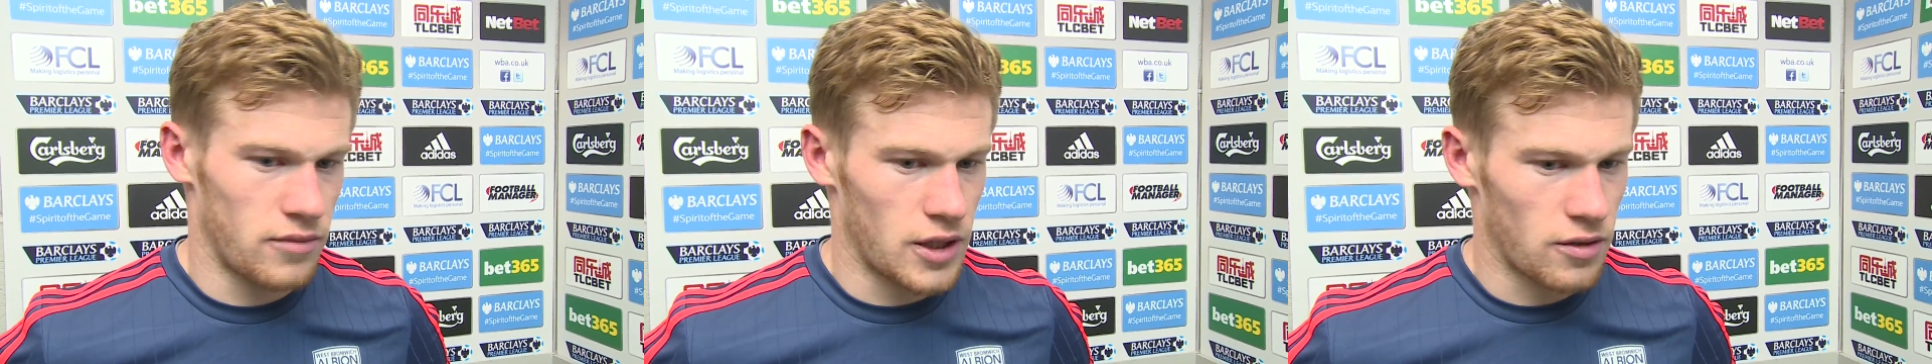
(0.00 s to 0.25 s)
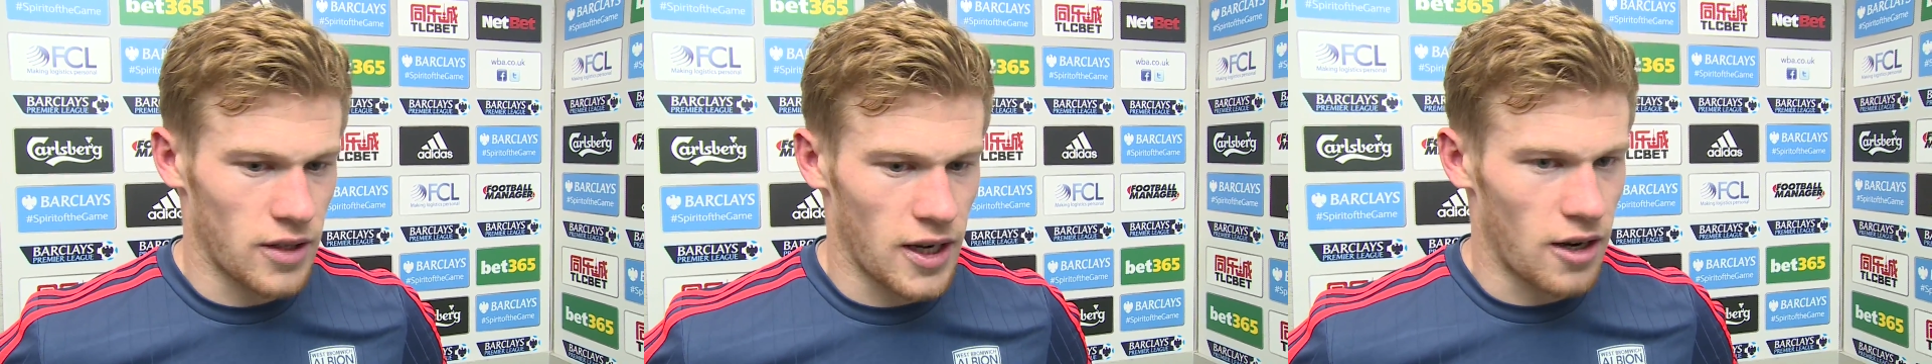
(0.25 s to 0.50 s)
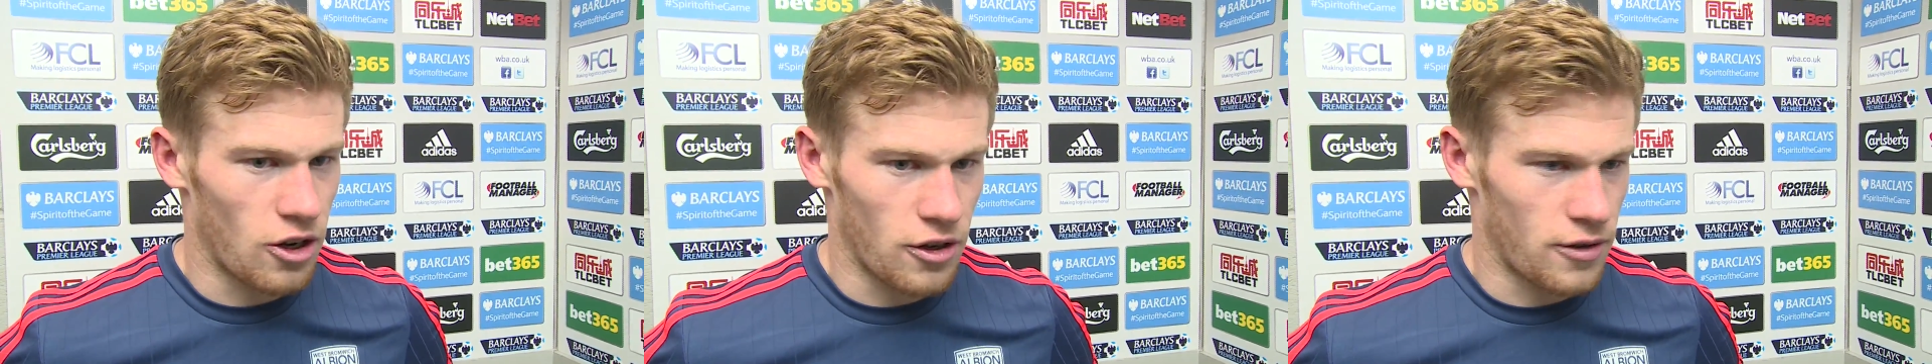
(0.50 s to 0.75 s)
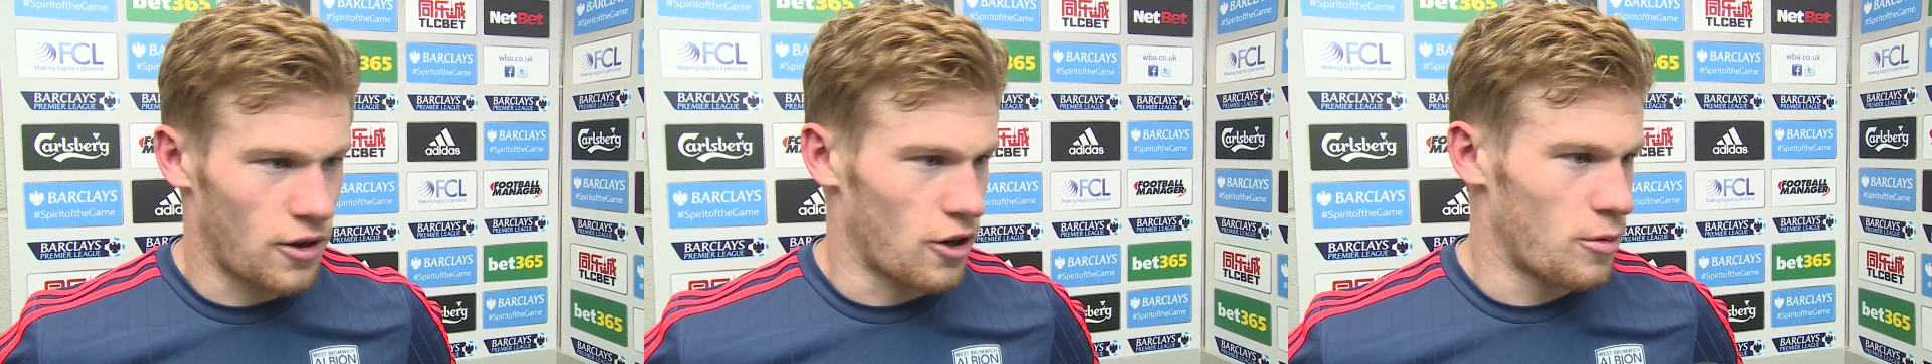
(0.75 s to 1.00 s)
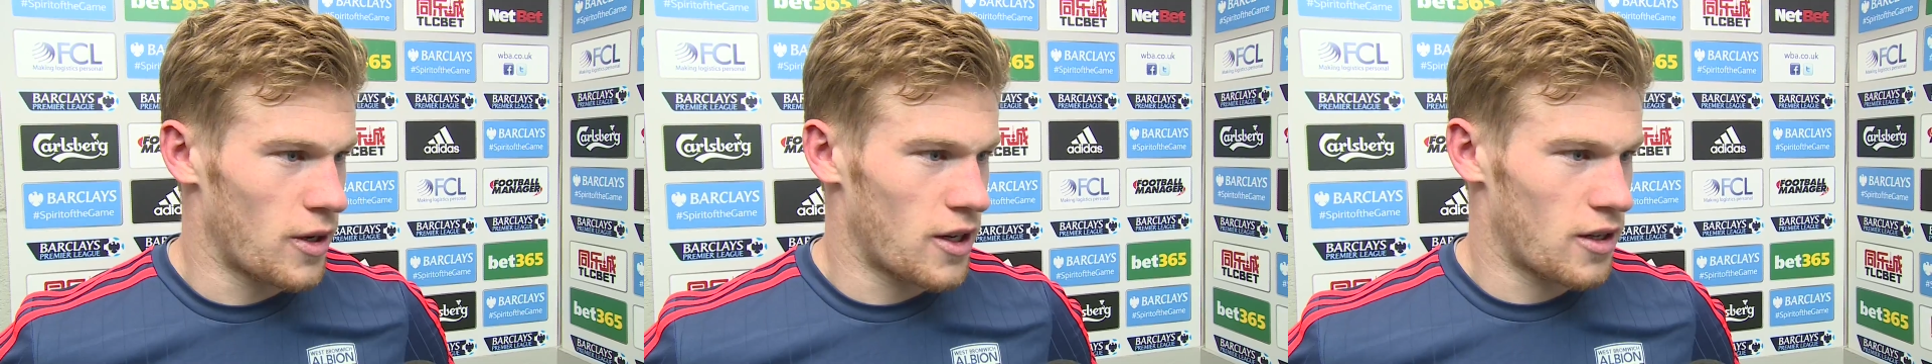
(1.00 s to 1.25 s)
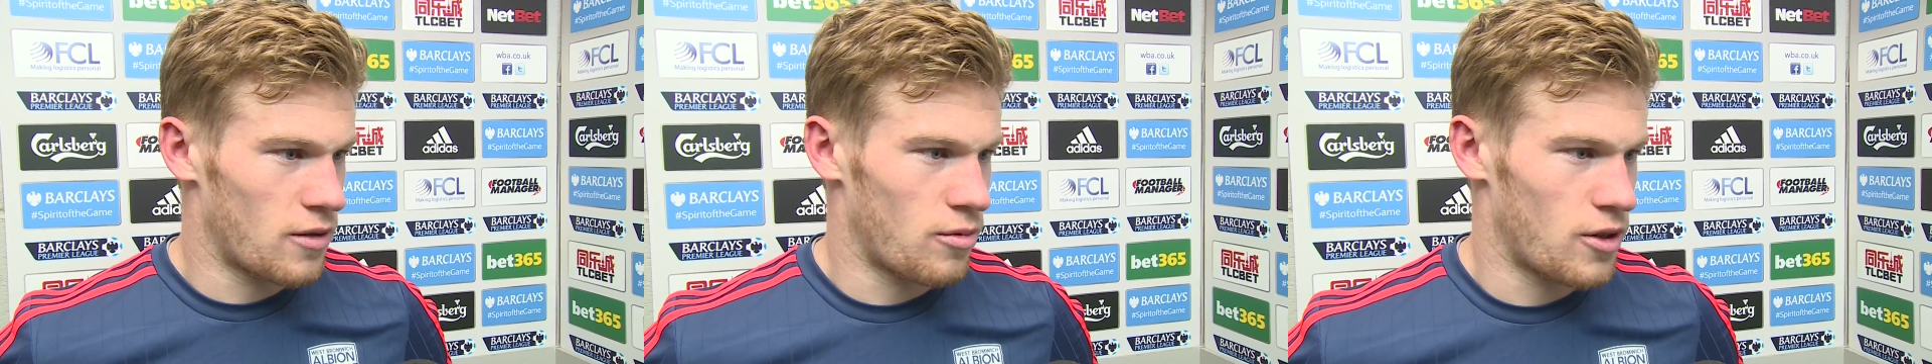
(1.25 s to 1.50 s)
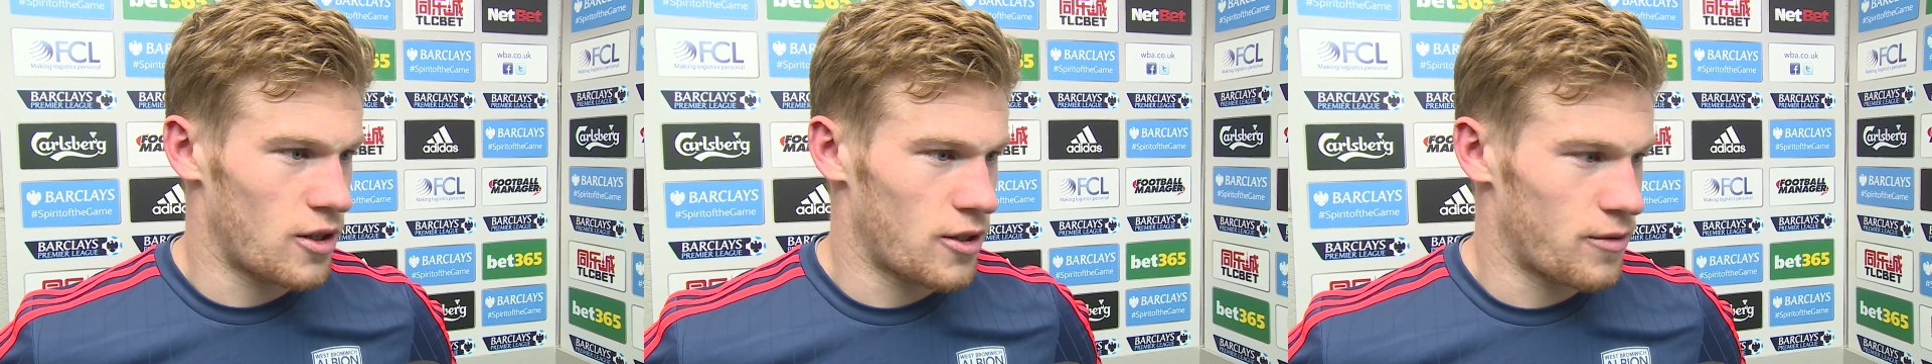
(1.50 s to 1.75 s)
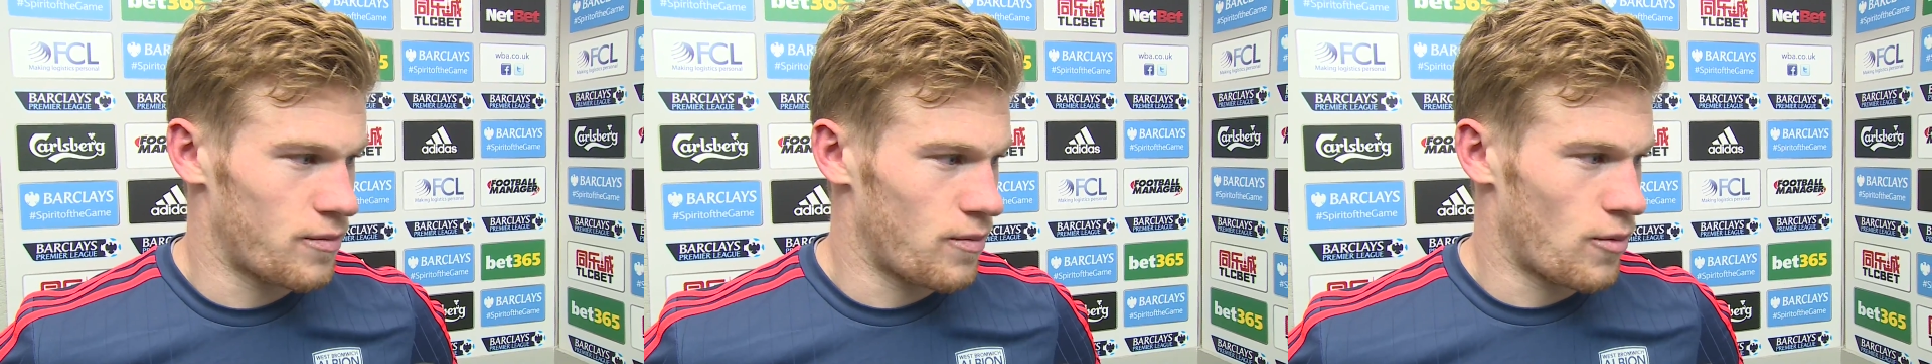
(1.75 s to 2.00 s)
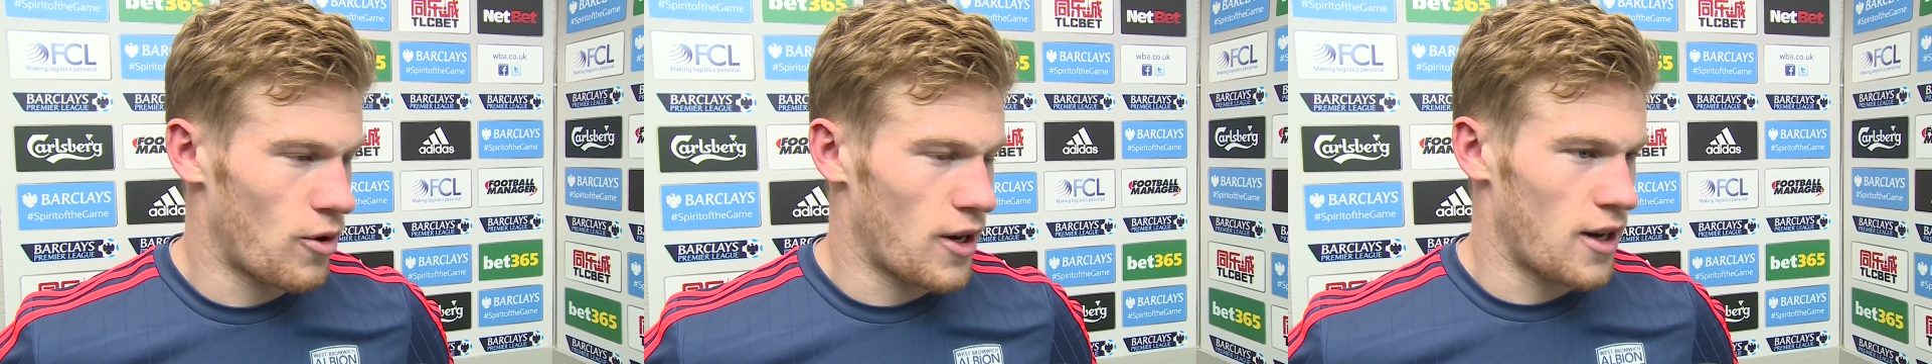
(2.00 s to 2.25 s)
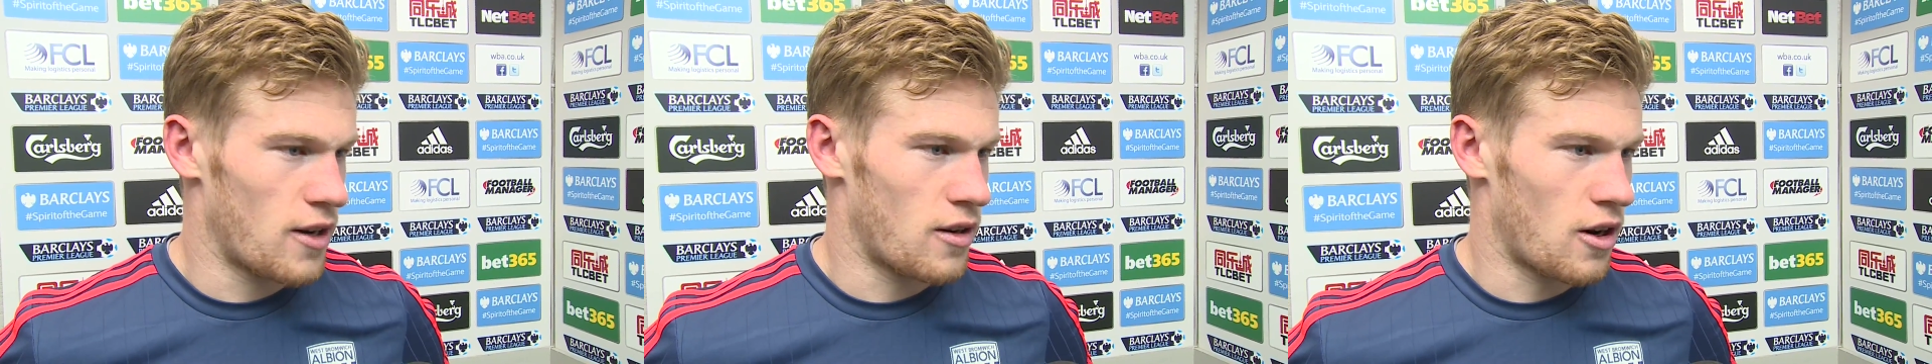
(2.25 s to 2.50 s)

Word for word: we don't care how we get it. We're here.